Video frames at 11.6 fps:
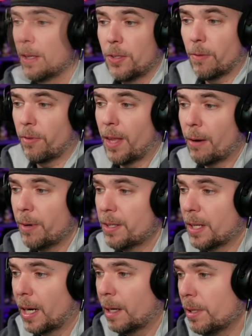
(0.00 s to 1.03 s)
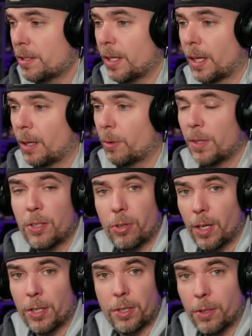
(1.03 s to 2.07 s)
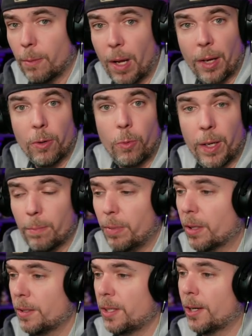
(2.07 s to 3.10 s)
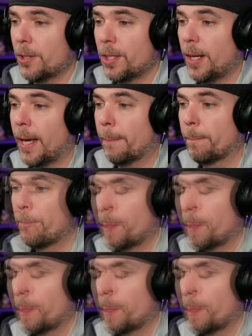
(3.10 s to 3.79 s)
So for that reason, I'm going to be sticking with the traditional mono win build here today.